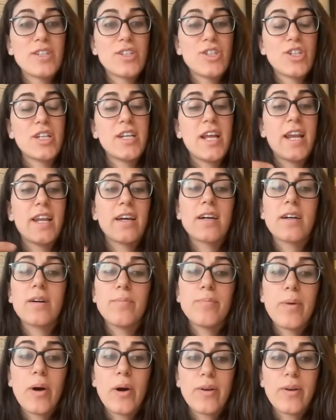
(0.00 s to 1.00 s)
this genetic
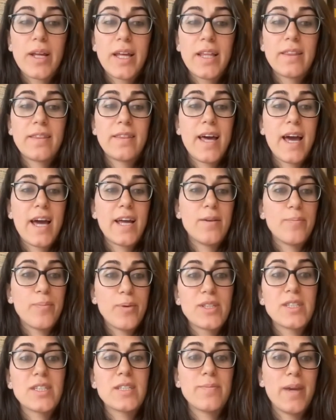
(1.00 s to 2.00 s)
component that
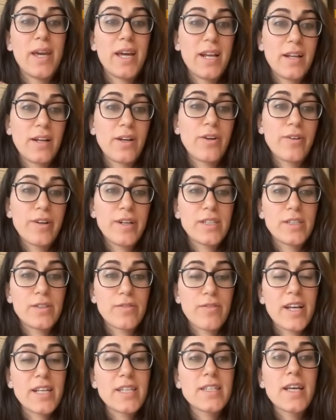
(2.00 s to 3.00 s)
puts me at increased
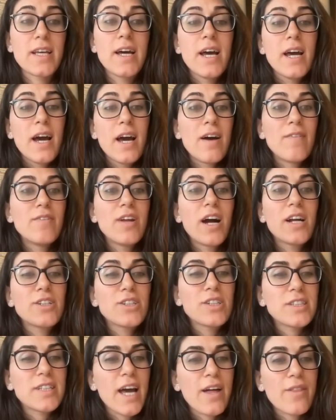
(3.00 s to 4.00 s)
risk of not
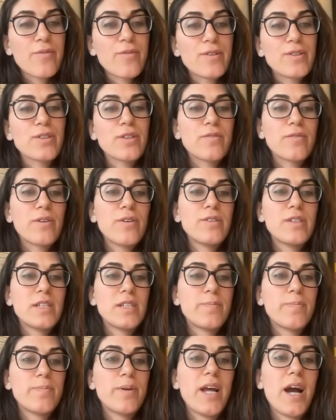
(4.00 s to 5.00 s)
just
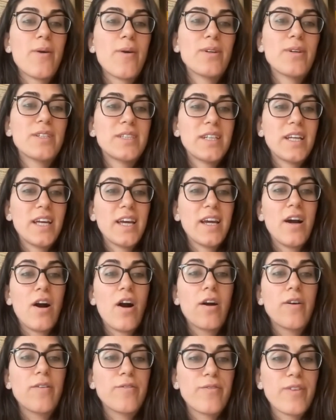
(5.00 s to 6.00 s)
atherosclerosis, but now we're seeing
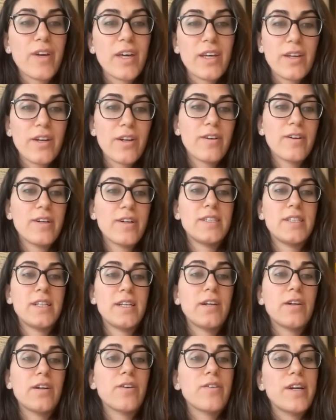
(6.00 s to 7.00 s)
heart failure is
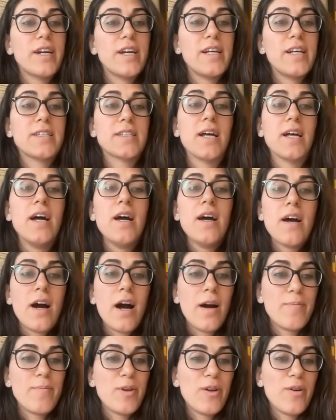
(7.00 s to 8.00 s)
increased.
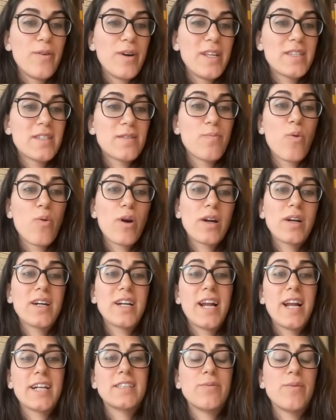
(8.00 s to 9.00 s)
It's more
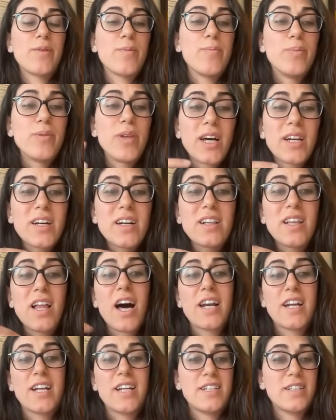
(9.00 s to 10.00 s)
connected with blood
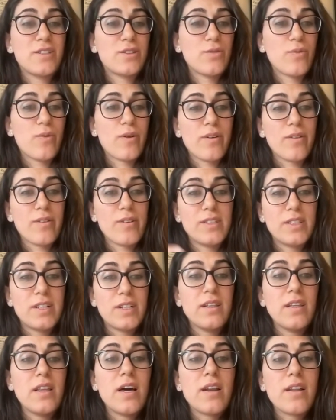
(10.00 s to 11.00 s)
clotting disorders and
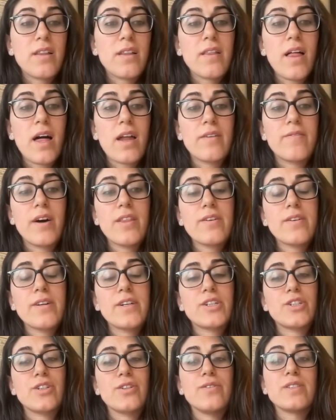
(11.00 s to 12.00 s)
a lot of other
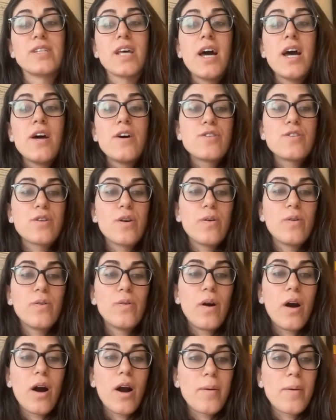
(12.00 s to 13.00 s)
issues.
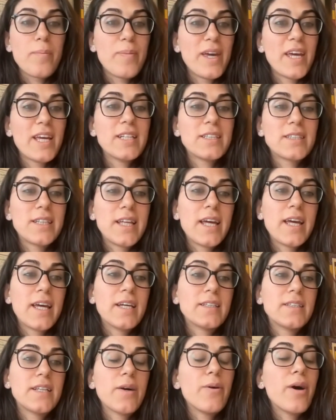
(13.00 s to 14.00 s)
So our biggest thing
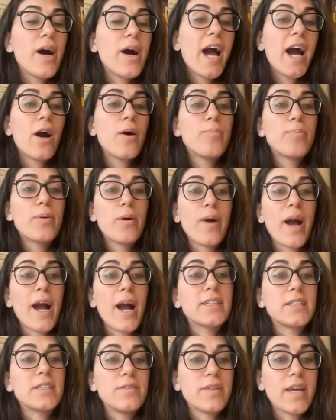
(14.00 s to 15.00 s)
is, how
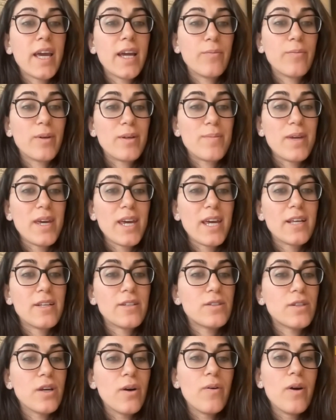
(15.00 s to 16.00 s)
proactive can we be?
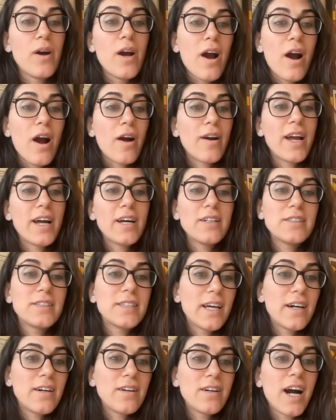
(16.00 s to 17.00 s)
So our
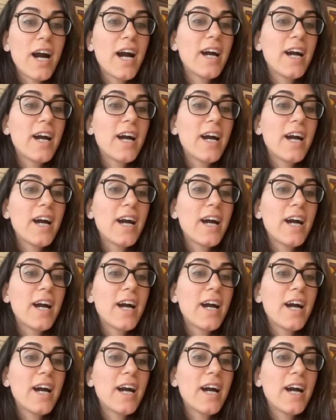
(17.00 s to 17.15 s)
LDL